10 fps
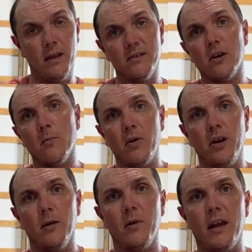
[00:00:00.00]
start
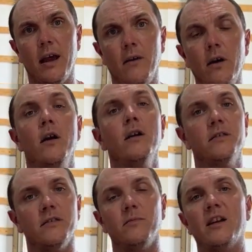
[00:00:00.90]
putting them together,
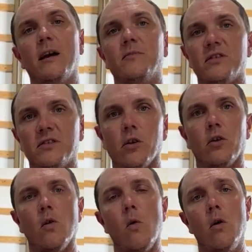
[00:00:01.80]
sometimes the
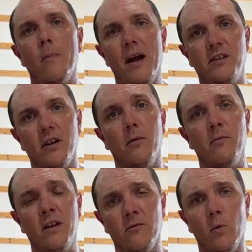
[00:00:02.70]
circle won't match up
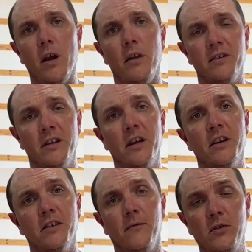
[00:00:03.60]
as well as it does
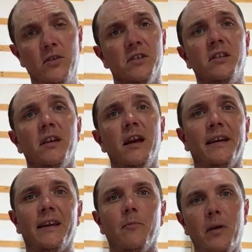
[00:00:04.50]
if you just
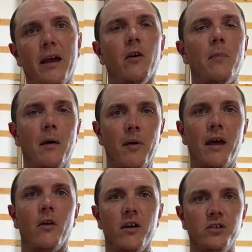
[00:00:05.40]
connect it panel by
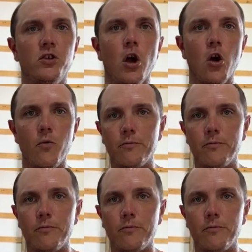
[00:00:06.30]
panel as you go.